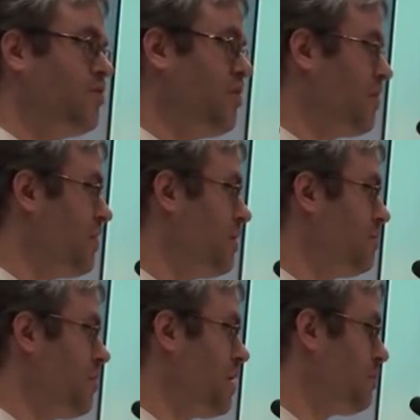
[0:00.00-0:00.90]
say
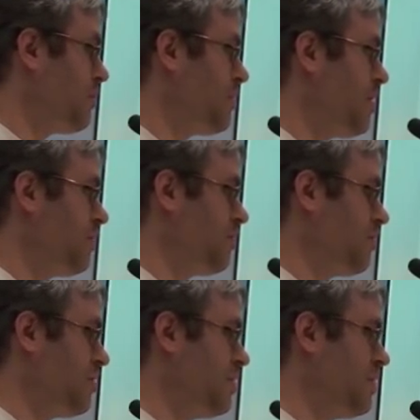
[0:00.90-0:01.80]
that my pronouns
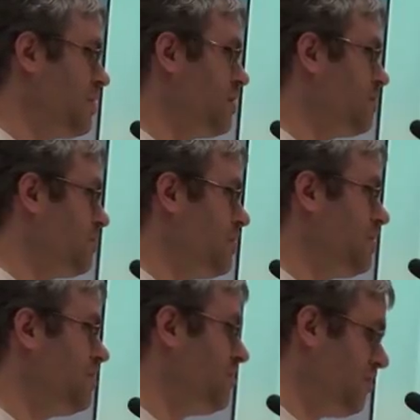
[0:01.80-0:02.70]
are he, him,
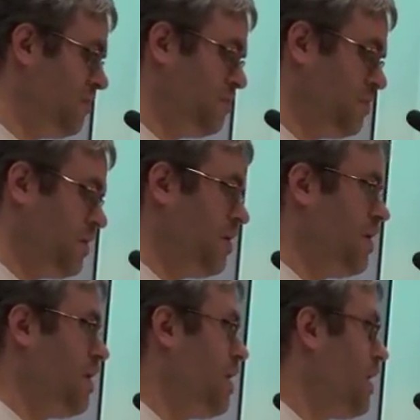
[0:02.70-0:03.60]
his.
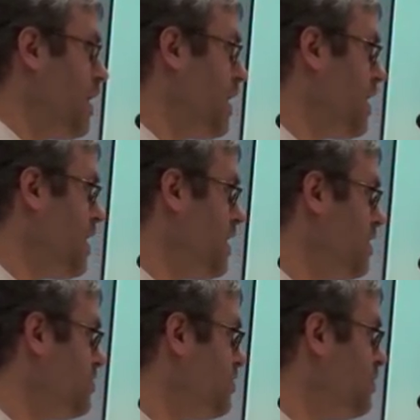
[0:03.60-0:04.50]

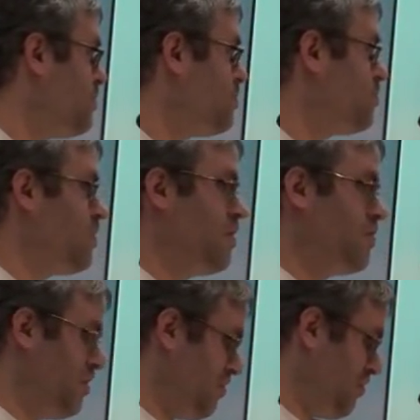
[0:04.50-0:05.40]
And
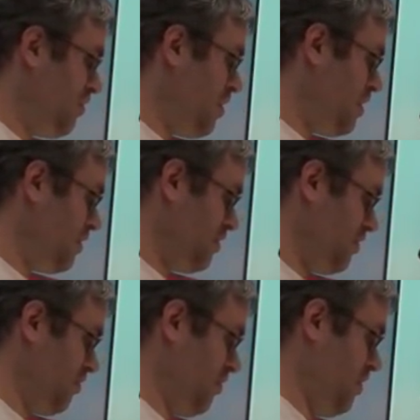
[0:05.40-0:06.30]
this talk
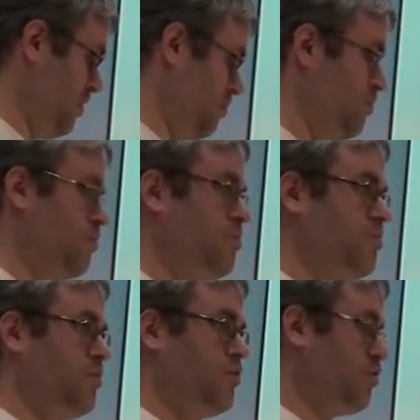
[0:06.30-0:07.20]
is a
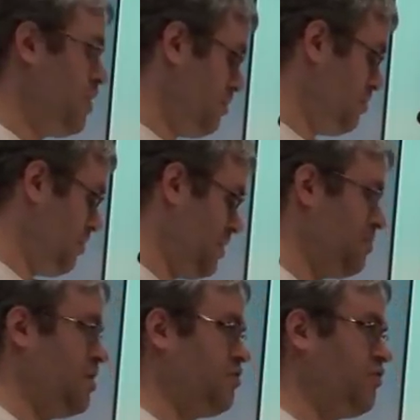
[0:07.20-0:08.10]
crib pretty
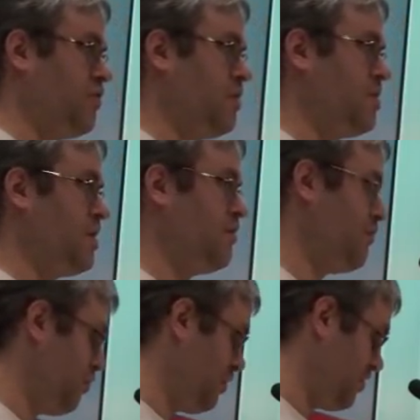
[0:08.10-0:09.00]
much from a
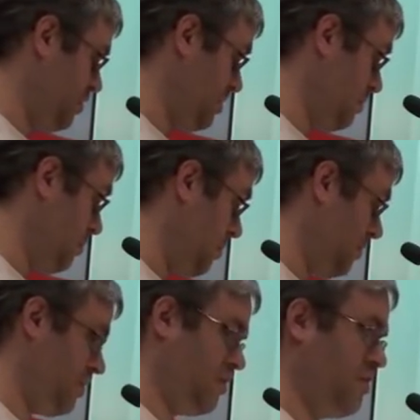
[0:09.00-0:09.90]
forthcoming
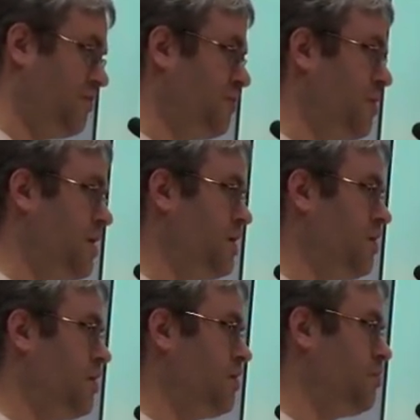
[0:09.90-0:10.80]
book of
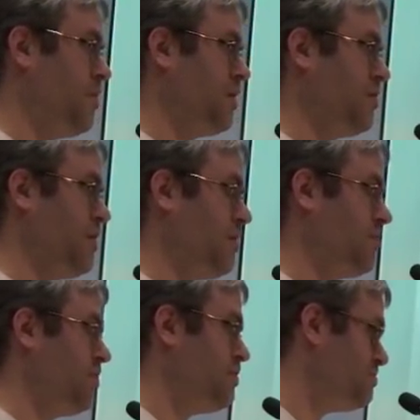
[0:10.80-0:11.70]
mine on Michael
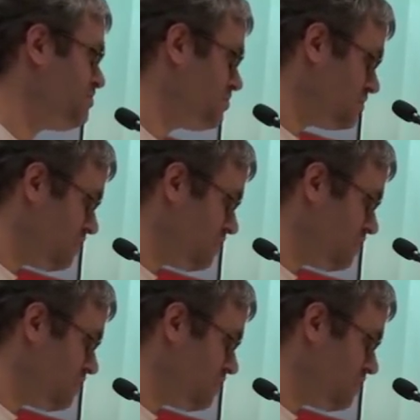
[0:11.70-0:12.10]
Harrington.